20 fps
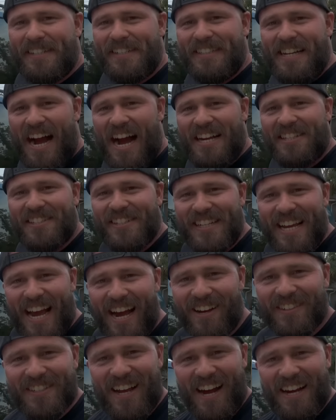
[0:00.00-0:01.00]
Guys and
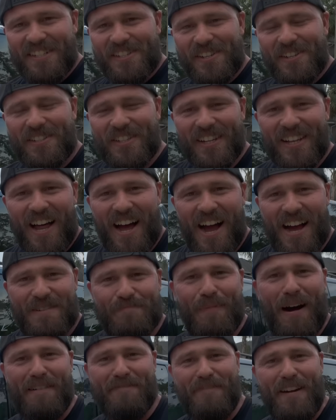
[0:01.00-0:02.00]
gals, I just
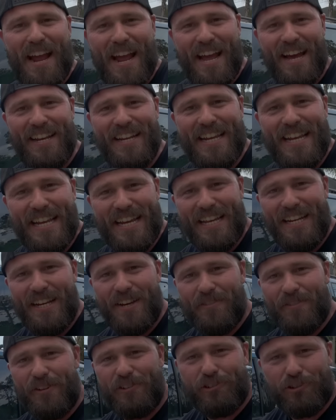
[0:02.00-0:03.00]
aligned my van
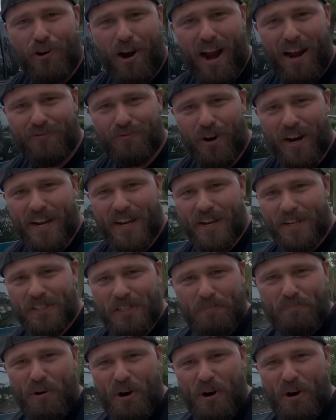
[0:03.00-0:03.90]
in the driveway. Is it